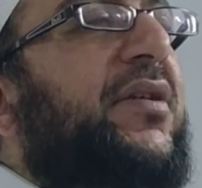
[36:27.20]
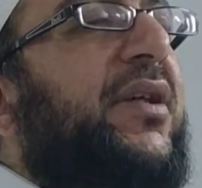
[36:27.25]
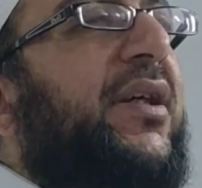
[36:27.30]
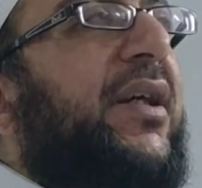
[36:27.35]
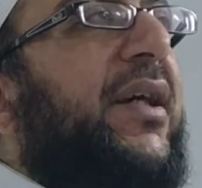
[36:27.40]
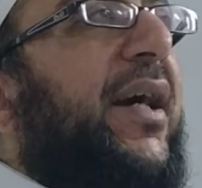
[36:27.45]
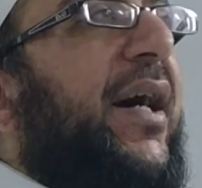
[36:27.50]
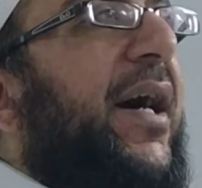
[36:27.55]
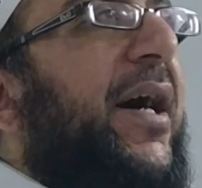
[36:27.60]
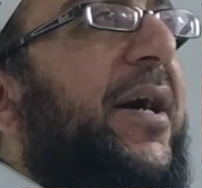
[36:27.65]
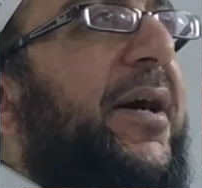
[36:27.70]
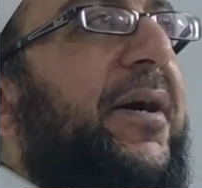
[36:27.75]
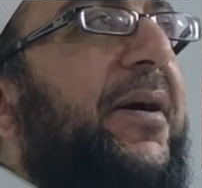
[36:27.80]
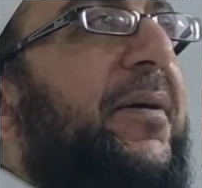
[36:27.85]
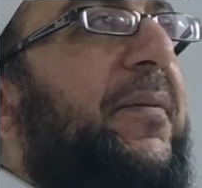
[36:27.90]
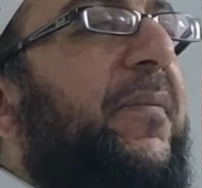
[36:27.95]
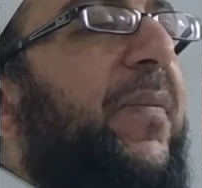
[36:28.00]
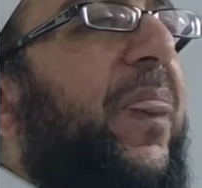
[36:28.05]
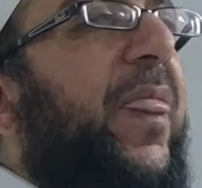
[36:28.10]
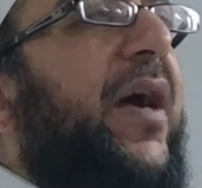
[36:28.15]

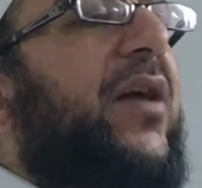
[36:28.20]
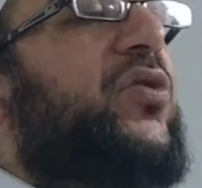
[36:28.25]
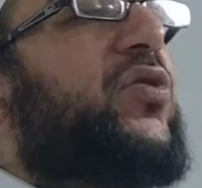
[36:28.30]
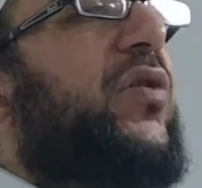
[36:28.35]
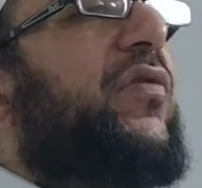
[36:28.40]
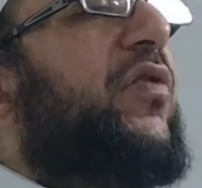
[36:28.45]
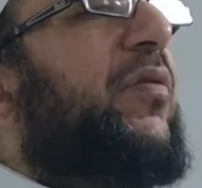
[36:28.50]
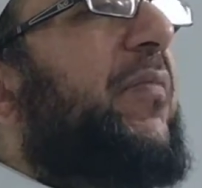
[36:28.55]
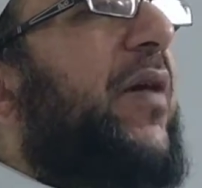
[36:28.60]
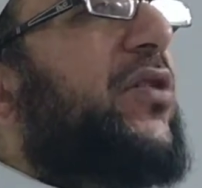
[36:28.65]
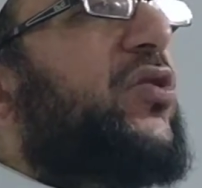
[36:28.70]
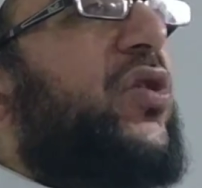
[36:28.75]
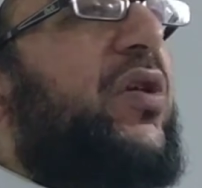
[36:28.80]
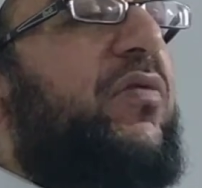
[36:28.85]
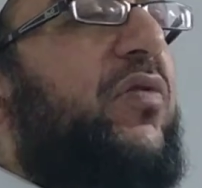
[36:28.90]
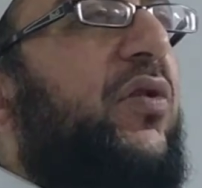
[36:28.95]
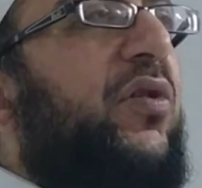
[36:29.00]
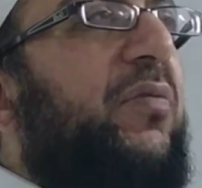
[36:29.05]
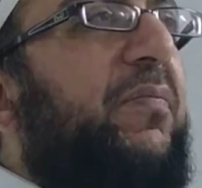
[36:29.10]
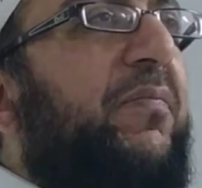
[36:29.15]
And so if you imagine
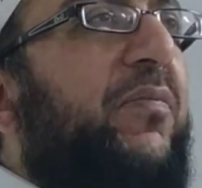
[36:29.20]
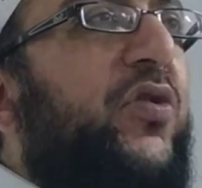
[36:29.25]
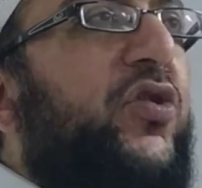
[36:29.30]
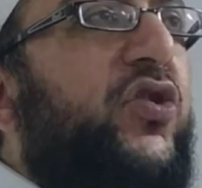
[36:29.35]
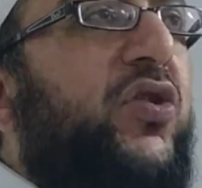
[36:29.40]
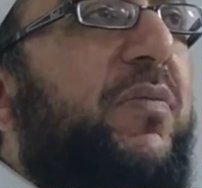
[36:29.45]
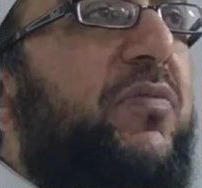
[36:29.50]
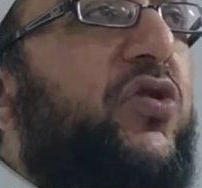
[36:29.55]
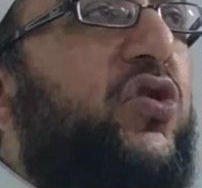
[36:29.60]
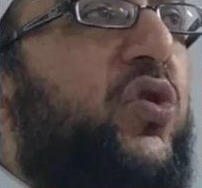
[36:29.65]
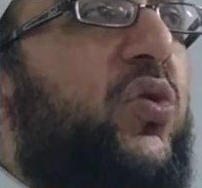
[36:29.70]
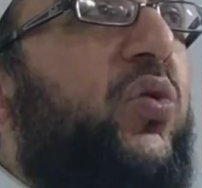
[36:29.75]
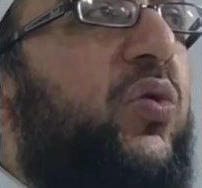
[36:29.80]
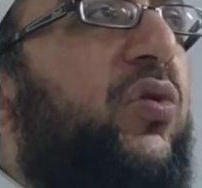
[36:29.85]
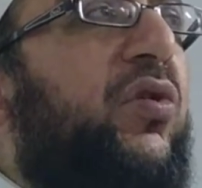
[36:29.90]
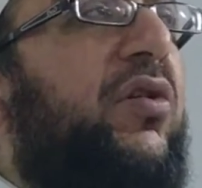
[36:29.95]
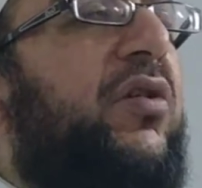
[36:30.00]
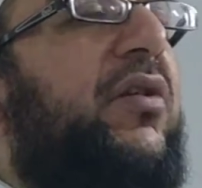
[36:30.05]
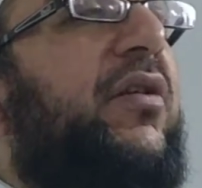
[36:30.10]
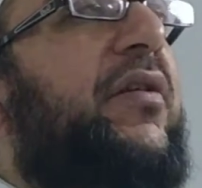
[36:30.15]
for Muslim
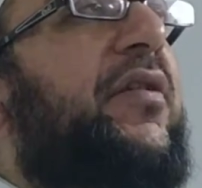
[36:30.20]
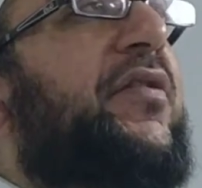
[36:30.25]
schools,